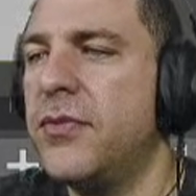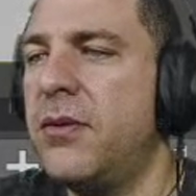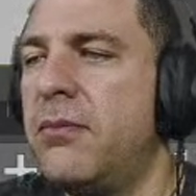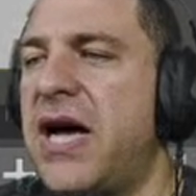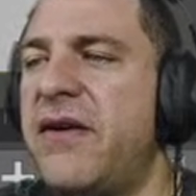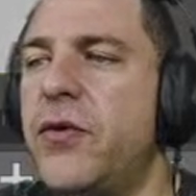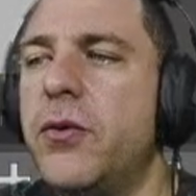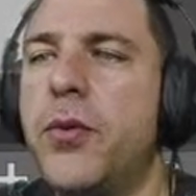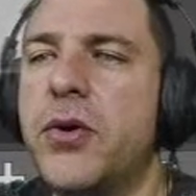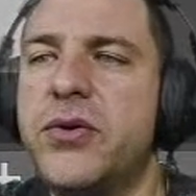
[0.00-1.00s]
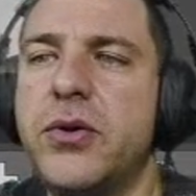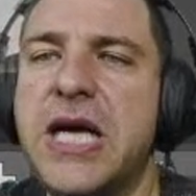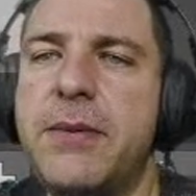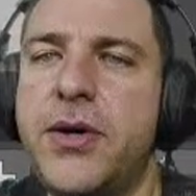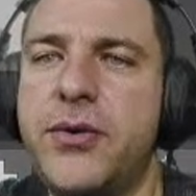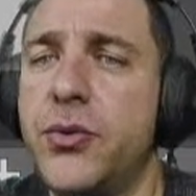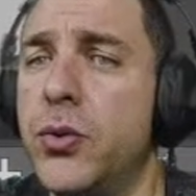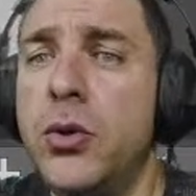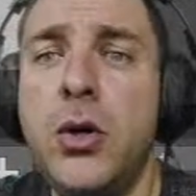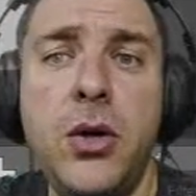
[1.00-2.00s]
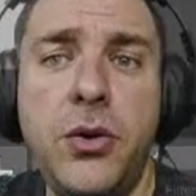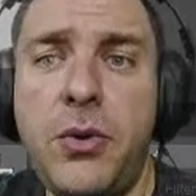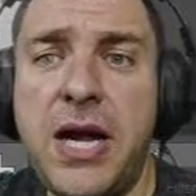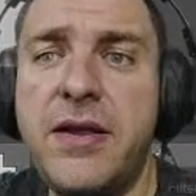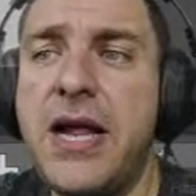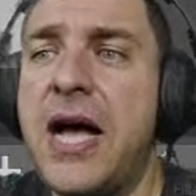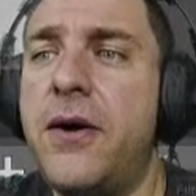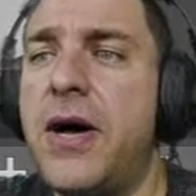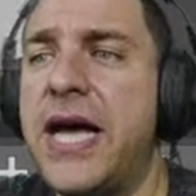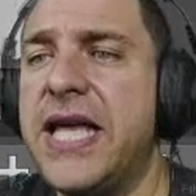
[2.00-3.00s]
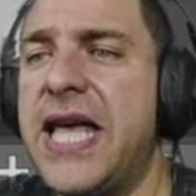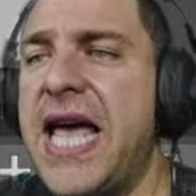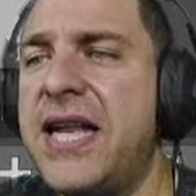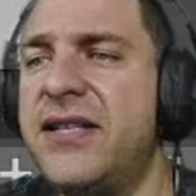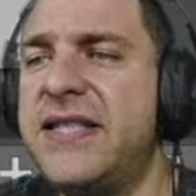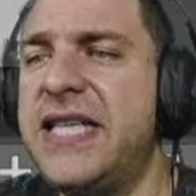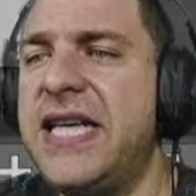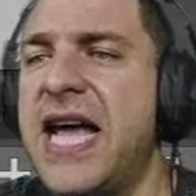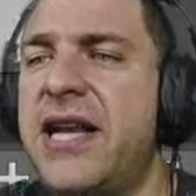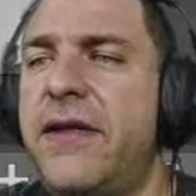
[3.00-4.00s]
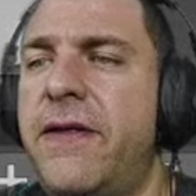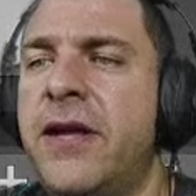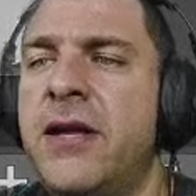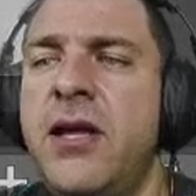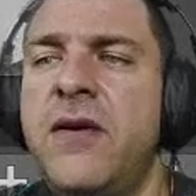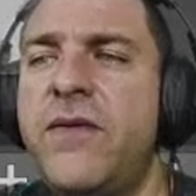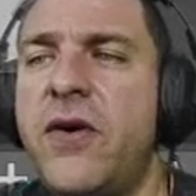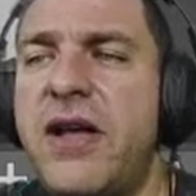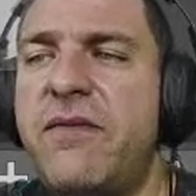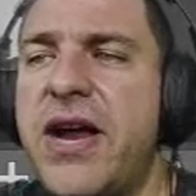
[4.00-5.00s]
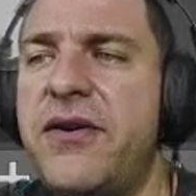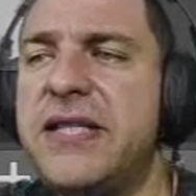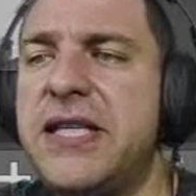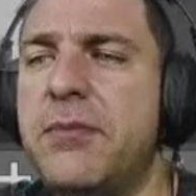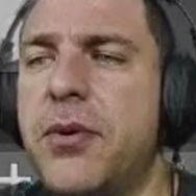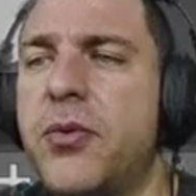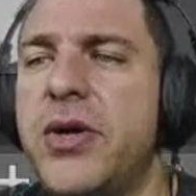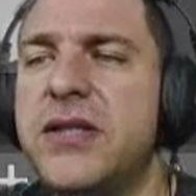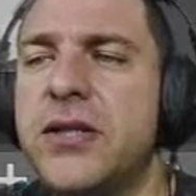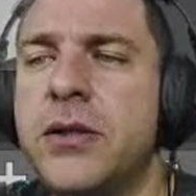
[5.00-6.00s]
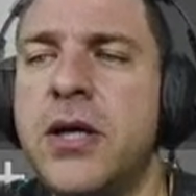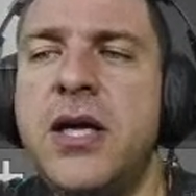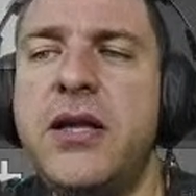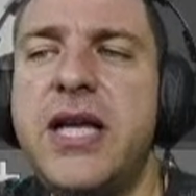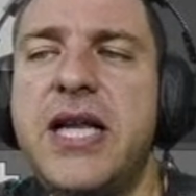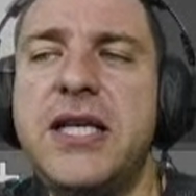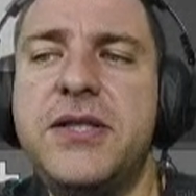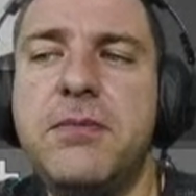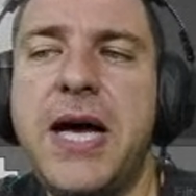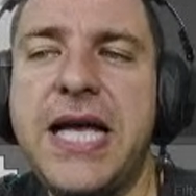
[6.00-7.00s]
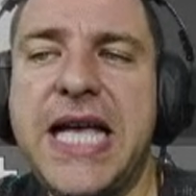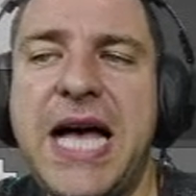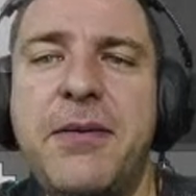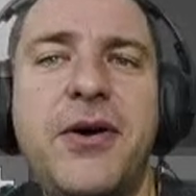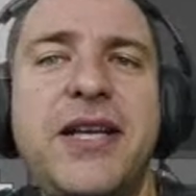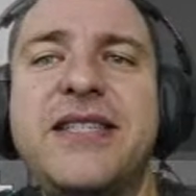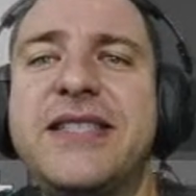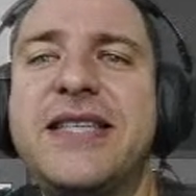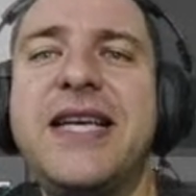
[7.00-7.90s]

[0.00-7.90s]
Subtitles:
my viewport to camera 2. Right now I can't see anything for a very simple reason. That is, my camera is